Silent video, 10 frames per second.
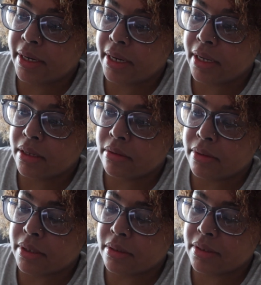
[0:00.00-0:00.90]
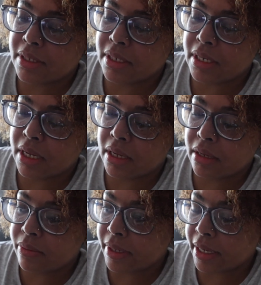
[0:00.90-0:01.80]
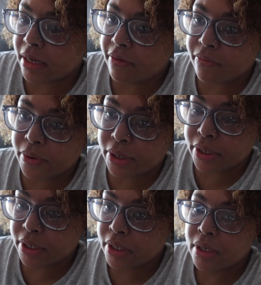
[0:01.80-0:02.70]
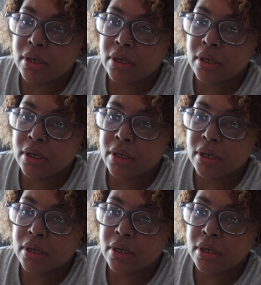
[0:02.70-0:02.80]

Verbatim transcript: night, Sunday night when I got off work.